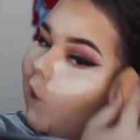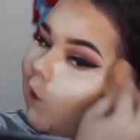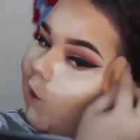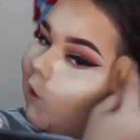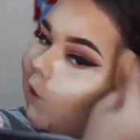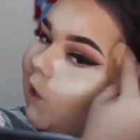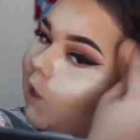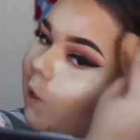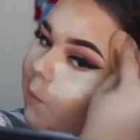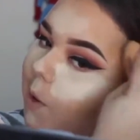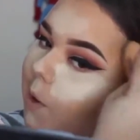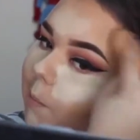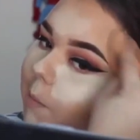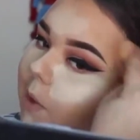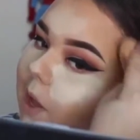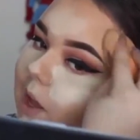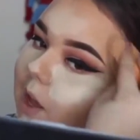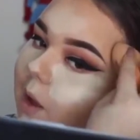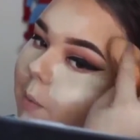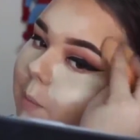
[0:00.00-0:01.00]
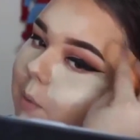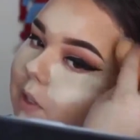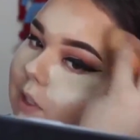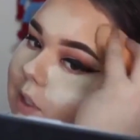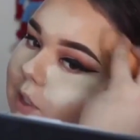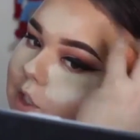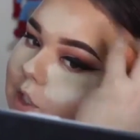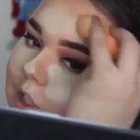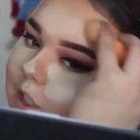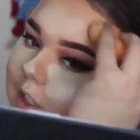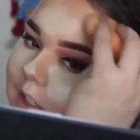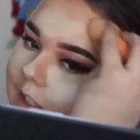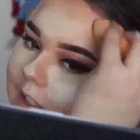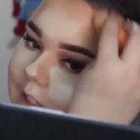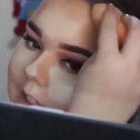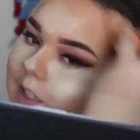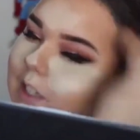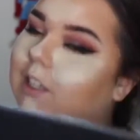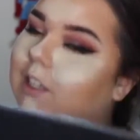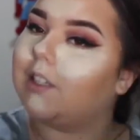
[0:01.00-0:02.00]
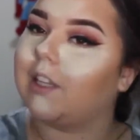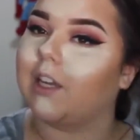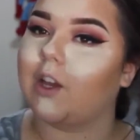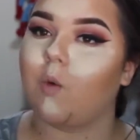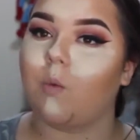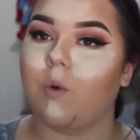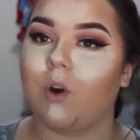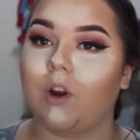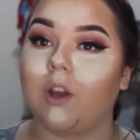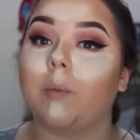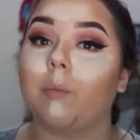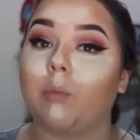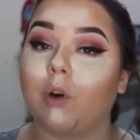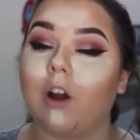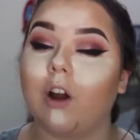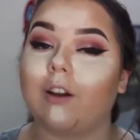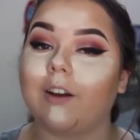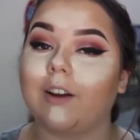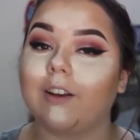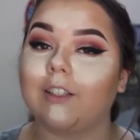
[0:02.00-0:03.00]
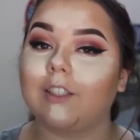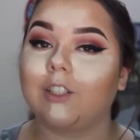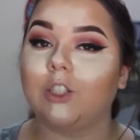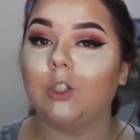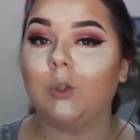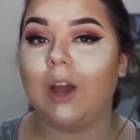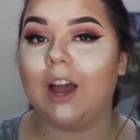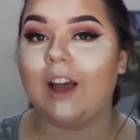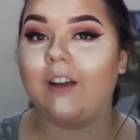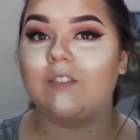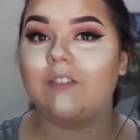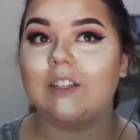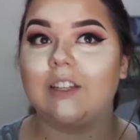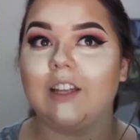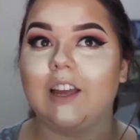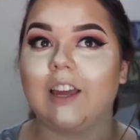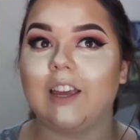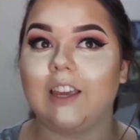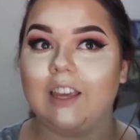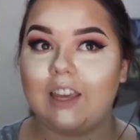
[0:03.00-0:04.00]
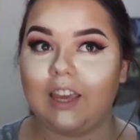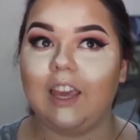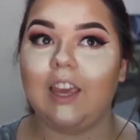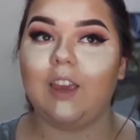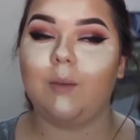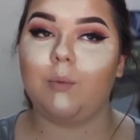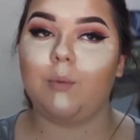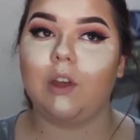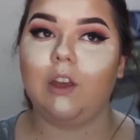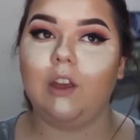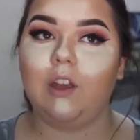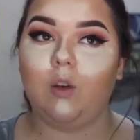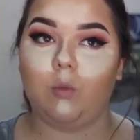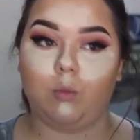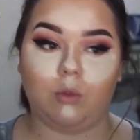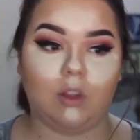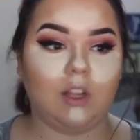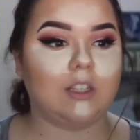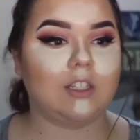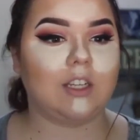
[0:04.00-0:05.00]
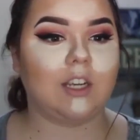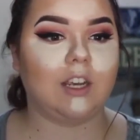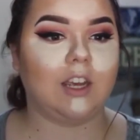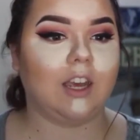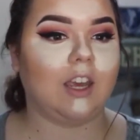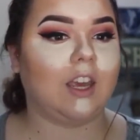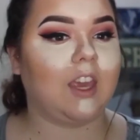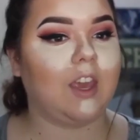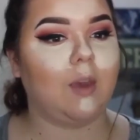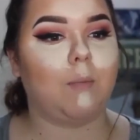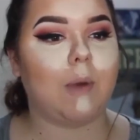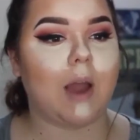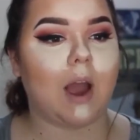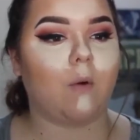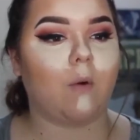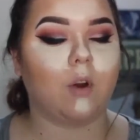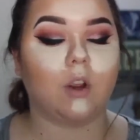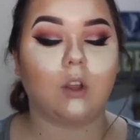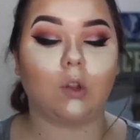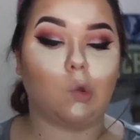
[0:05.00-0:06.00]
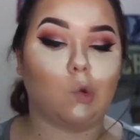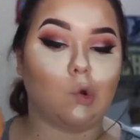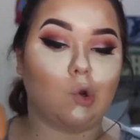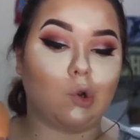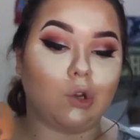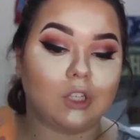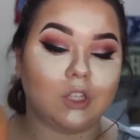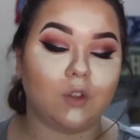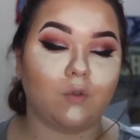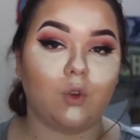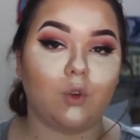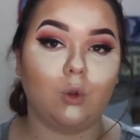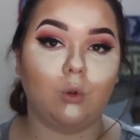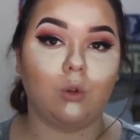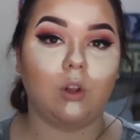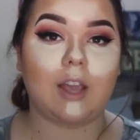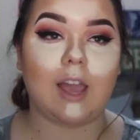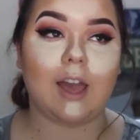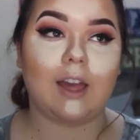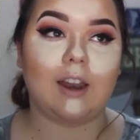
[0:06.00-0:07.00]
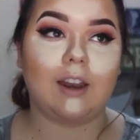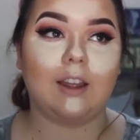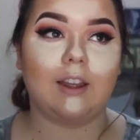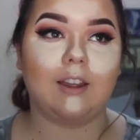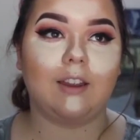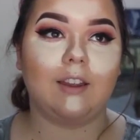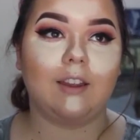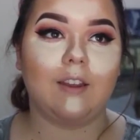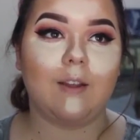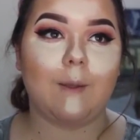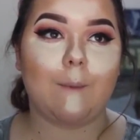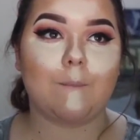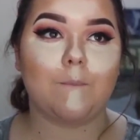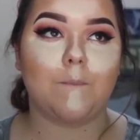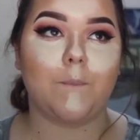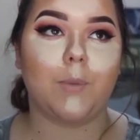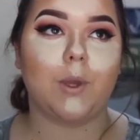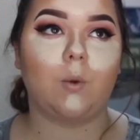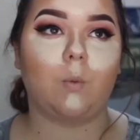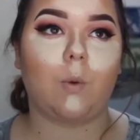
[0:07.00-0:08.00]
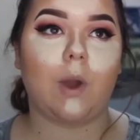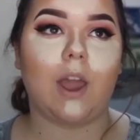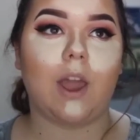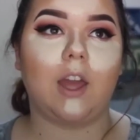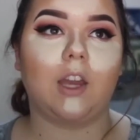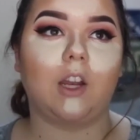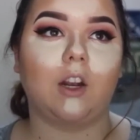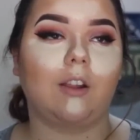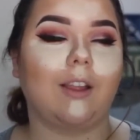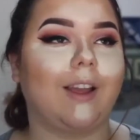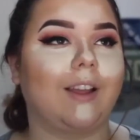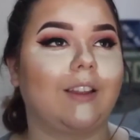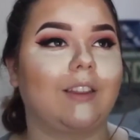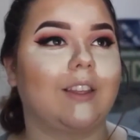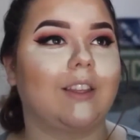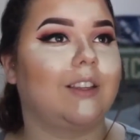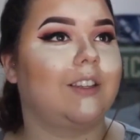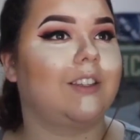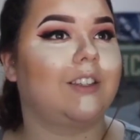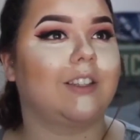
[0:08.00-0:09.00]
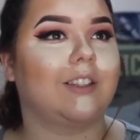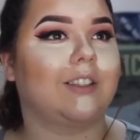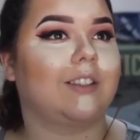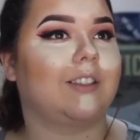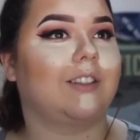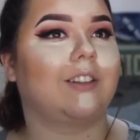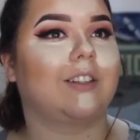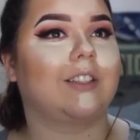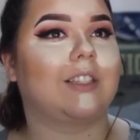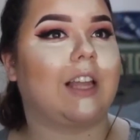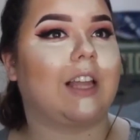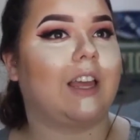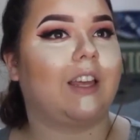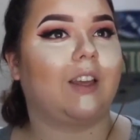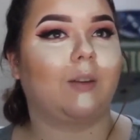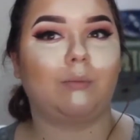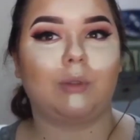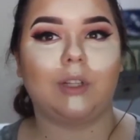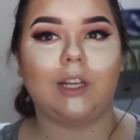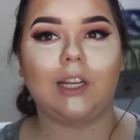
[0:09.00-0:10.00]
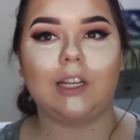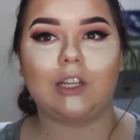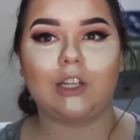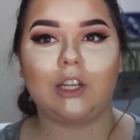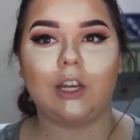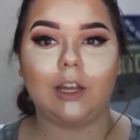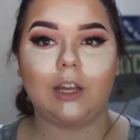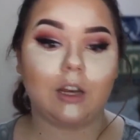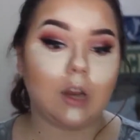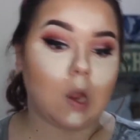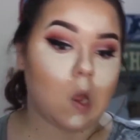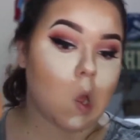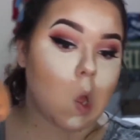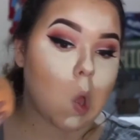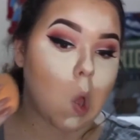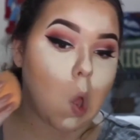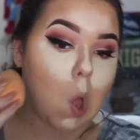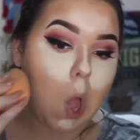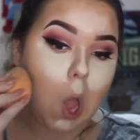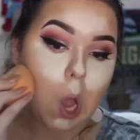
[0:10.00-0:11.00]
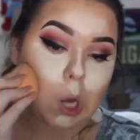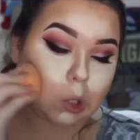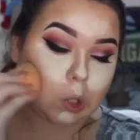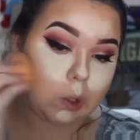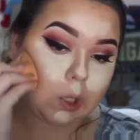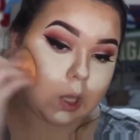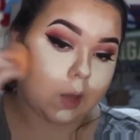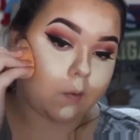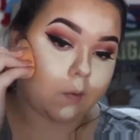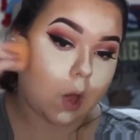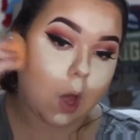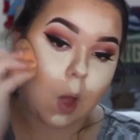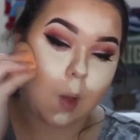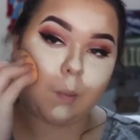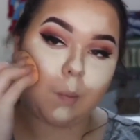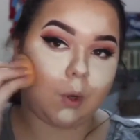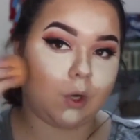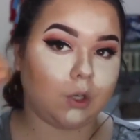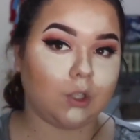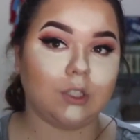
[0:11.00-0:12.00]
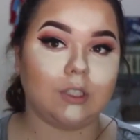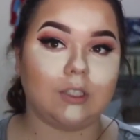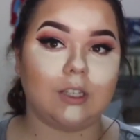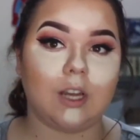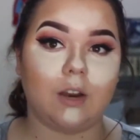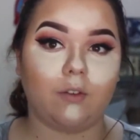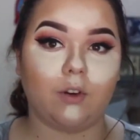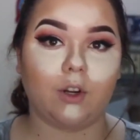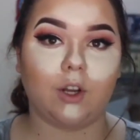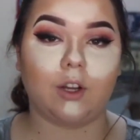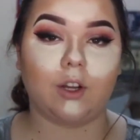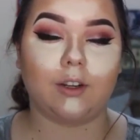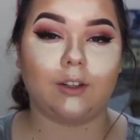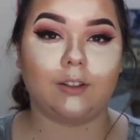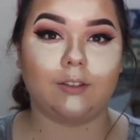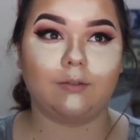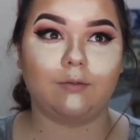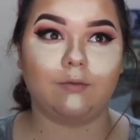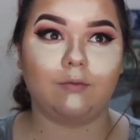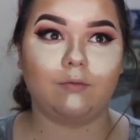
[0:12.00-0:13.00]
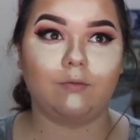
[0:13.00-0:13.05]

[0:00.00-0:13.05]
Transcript: That's the thing about makeup, is it's like a work in progress. You have to like keep blending and keep powering through, because if you look at it midway and you're like, this just looks like complete shit, and you give up, you're just never gonna